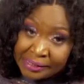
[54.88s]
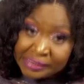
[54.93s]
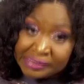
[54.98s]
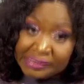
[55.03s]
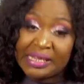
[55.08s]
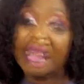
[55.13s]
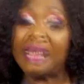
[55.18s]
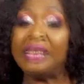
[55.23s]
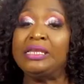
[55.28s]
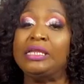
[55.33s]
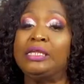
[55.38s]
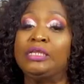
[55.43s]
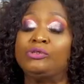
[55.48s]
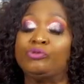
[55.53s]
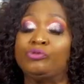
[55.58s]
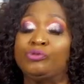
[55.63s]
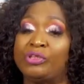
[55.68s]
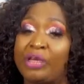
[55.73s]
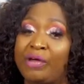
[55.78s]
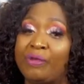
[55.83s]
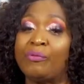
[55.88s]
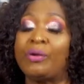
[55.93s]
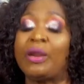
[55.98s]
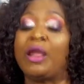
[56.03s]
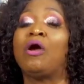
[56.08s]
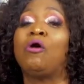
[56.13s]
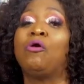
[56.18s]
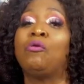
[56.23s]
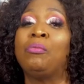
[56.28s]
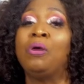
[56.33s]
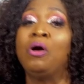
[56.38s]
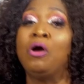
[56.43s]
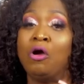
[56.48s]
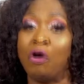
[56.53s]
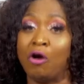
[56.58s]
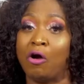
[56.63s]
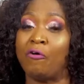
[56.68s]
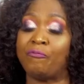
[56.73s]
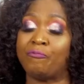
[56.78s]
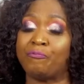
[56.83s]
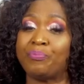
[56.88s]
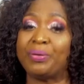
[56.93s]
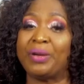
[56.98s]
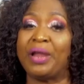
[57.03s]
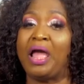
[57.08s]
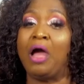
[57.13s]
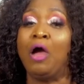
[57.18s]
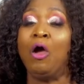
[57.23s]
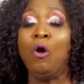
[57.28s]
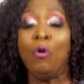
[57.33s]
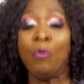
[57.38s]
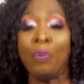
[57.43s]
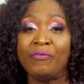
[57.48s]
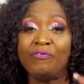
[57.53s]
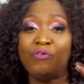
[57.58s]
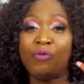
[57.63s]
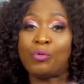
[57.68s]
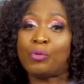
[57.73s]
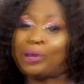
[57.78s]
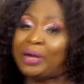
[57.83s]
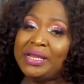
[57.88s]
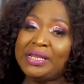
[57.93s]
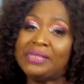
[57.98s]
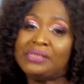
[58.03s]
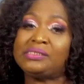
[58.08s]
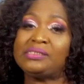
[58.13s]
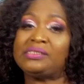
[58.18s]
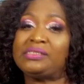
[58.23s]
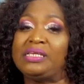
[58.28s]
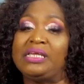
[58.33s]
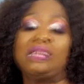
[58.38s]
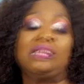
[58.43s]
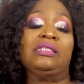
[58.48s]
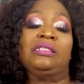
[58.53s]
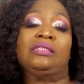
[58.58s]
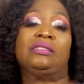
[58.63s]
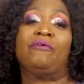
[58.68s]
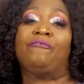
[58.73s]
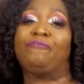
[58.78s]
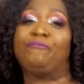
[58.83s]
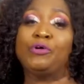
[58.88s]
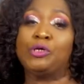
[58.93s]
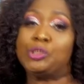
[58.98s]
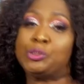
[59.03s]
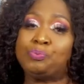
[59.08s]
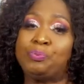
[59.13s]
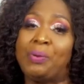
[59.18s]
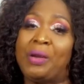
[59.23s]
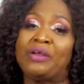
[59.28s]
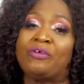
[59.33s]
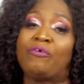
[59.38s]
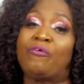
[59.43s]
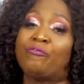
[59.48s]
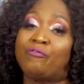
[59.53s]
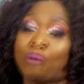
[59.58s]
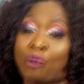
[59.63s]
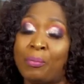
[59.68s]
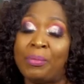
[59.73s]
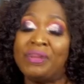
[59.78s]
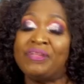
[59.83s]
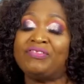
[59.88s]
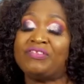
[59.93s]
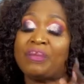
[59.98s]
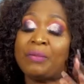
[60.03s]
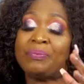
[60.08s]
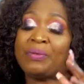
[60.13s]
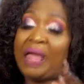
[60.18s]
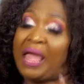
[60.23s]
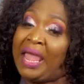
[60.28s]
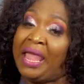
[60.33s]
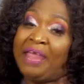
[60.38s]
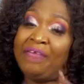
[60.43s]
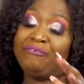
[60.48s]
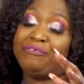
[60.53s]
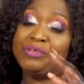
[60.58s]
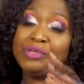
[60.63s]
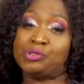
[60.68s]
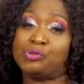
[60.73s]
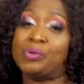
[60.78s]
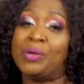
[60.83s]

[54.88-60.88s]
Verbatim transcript: extending to the realm of prayer. We've already seen the first part of Romans chapter 8, verse